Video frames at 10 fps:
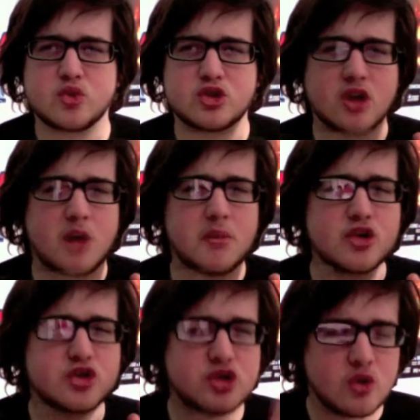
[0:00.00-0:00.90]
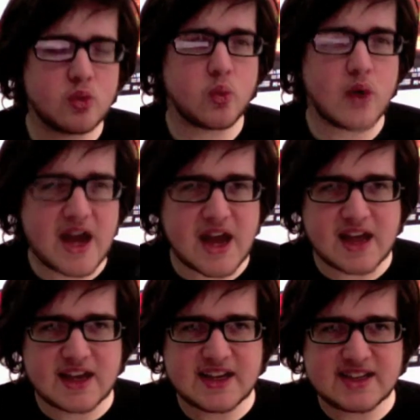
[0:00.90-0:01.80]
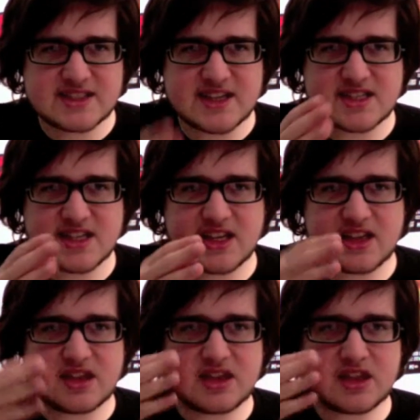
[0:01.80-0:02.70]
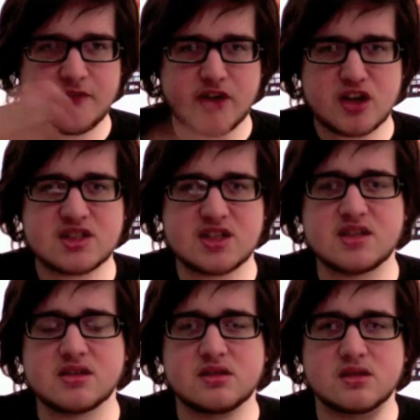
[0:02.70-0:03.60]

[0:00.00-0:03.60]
not sure where he's set in the first season.